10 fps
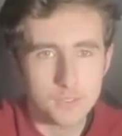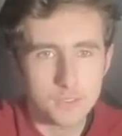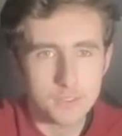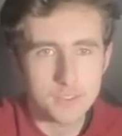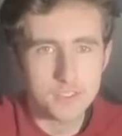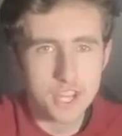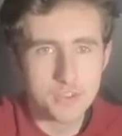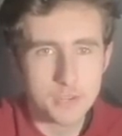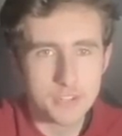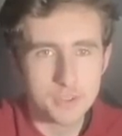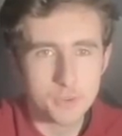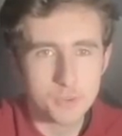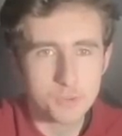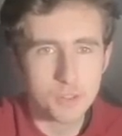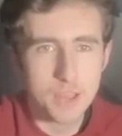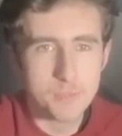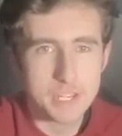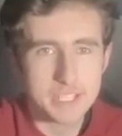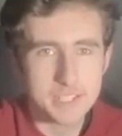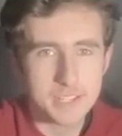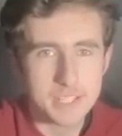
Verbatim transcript: This is genuinely so cool. I'm eating the